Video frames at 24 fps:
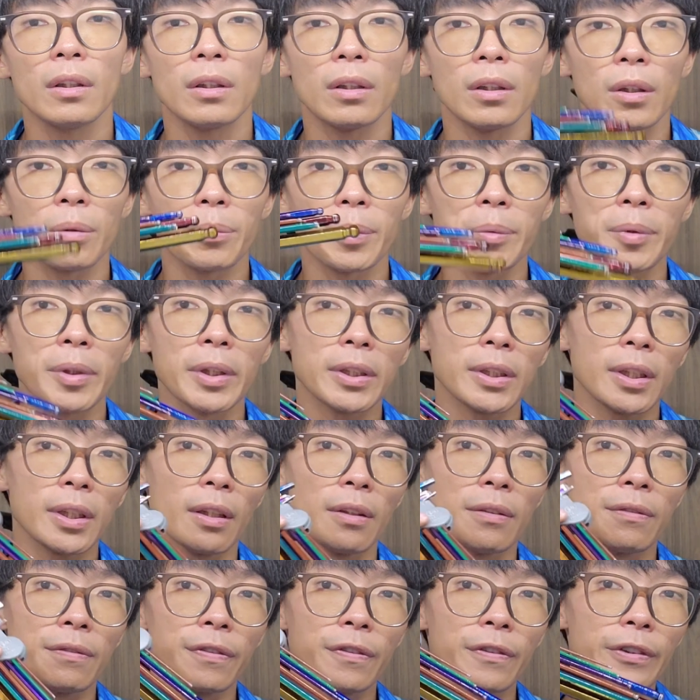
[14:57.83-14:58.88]
or maybe
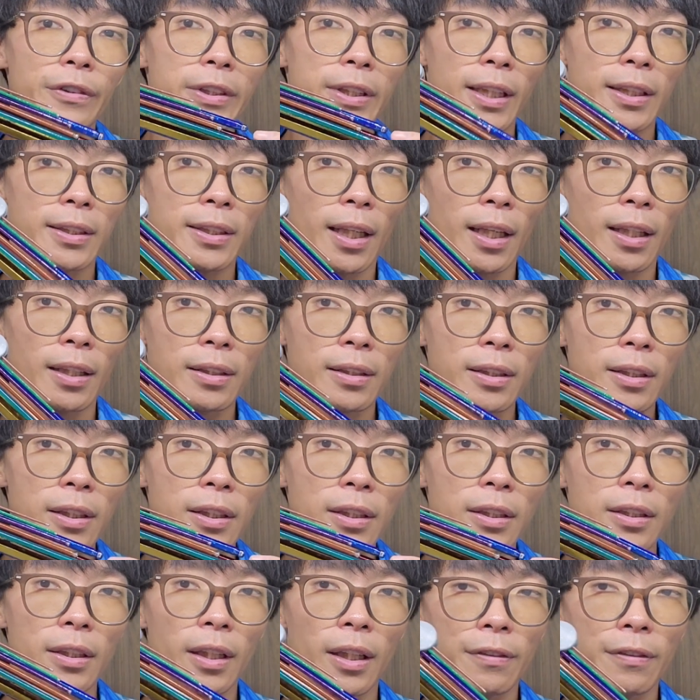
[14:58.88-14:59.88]
some full-size Allen key.